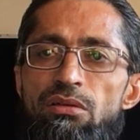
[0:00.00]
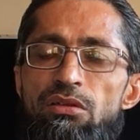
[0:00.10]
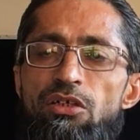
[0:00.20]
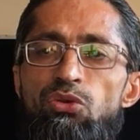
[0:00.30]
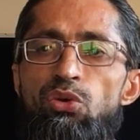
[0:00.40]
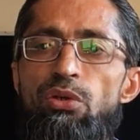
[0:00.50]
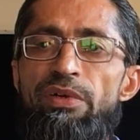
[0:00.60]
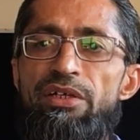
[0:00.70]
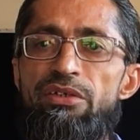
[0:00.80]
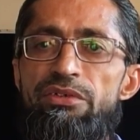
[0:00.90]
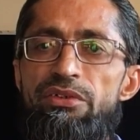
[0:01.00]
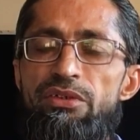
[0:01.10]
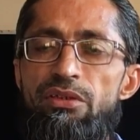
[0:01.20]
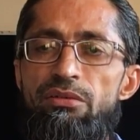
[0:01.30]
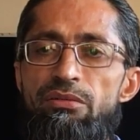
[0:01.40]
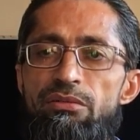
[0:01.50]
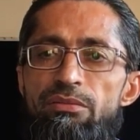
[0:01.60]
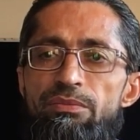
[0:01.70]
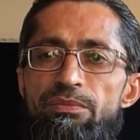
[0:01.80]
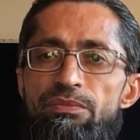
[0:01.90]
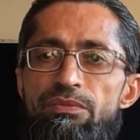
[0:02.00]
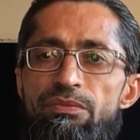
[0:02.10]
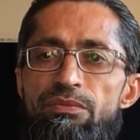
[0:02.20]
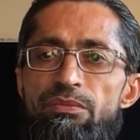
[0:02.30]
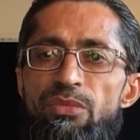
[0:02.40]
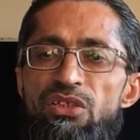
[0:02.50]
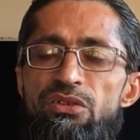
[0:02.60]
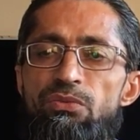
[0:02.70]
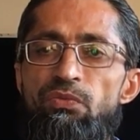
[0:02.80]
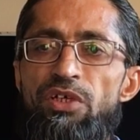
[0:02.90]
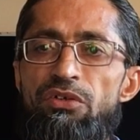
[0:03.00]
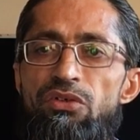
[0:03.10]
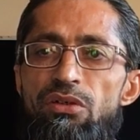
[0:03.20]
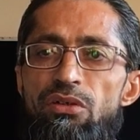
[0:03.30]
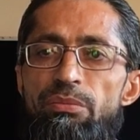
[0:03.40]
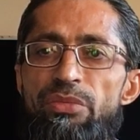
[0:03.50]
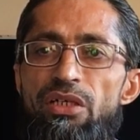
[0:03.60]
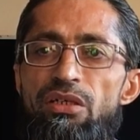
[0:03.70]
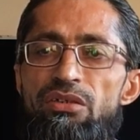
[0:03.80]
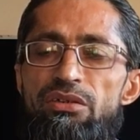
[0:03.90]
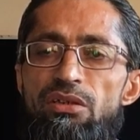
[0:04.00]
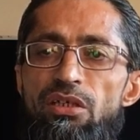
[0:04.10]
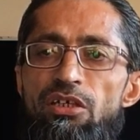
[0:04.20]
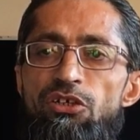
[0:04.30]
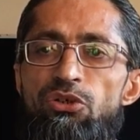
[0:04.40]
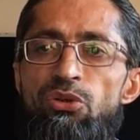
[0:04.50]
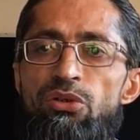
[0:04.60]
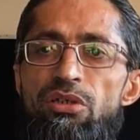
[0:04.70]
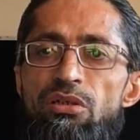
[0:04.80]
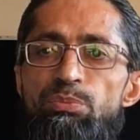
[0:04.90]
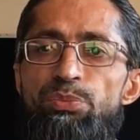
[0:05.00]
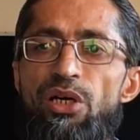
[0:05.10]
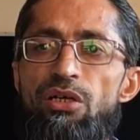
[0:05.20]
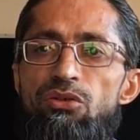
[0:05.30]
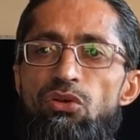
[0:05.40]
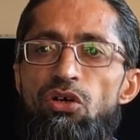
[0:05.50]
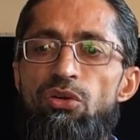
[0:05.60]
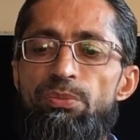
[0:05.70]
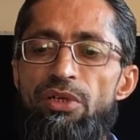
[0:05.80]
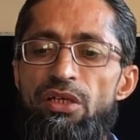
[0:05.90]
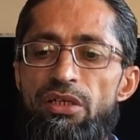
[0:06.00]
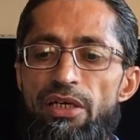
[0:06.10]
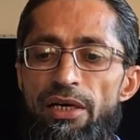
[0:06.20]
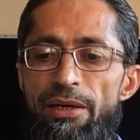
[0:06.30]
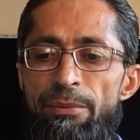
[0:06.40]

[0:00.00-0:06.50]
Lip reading: The cold weather season means winter begins in northern part of India